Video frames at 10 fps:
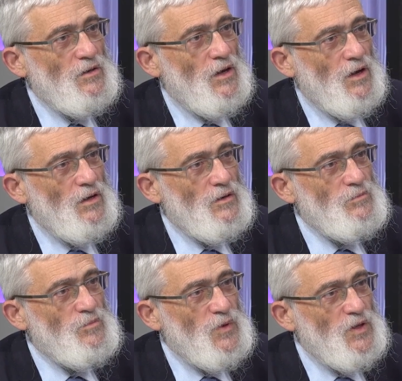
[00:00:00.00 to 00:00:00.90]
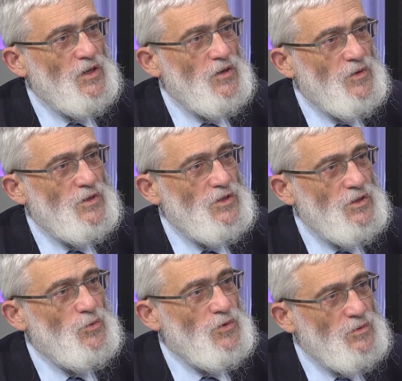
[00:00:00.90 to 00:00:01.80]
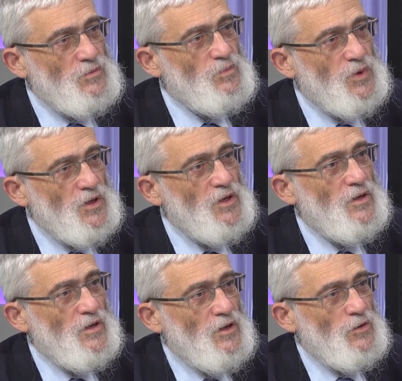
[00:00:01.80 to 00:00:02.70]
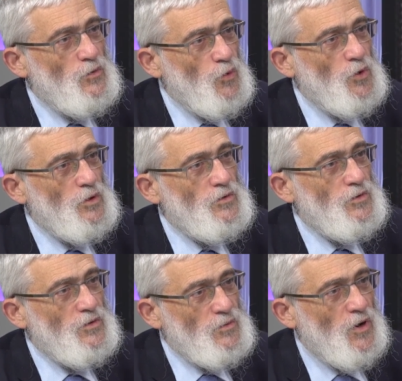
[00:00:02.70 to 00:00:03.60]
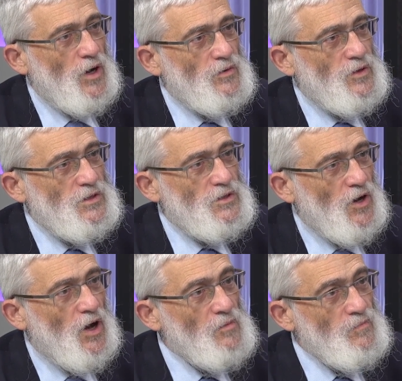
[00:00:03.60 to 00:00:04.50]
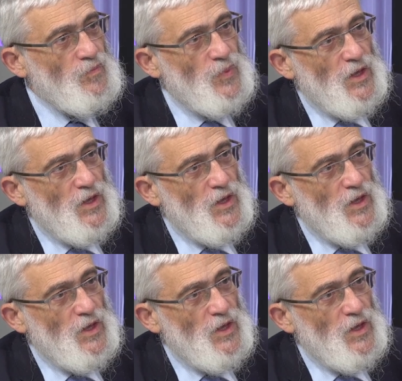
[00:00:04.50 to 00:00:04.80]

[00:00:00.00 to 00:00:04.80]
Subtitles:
I believe that she would be loyal to the right this time.